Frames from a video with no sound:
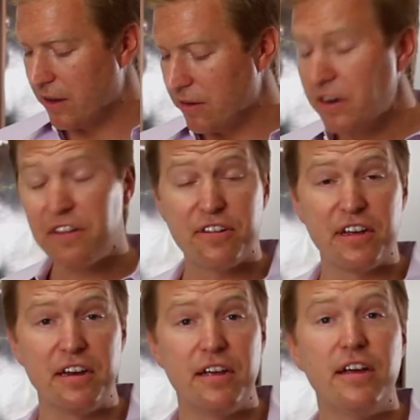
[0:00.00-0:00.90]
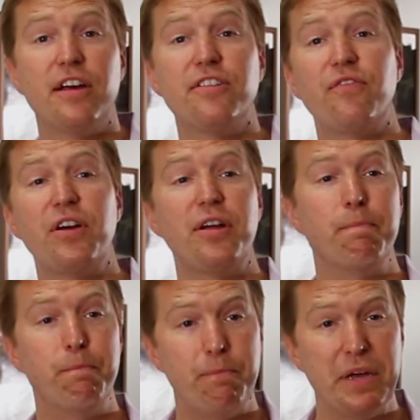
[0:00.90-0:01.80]
listed is a very
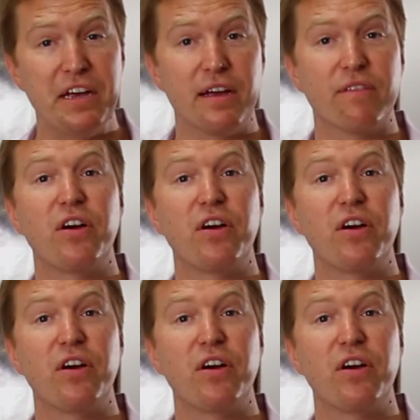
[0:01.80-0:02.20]
big,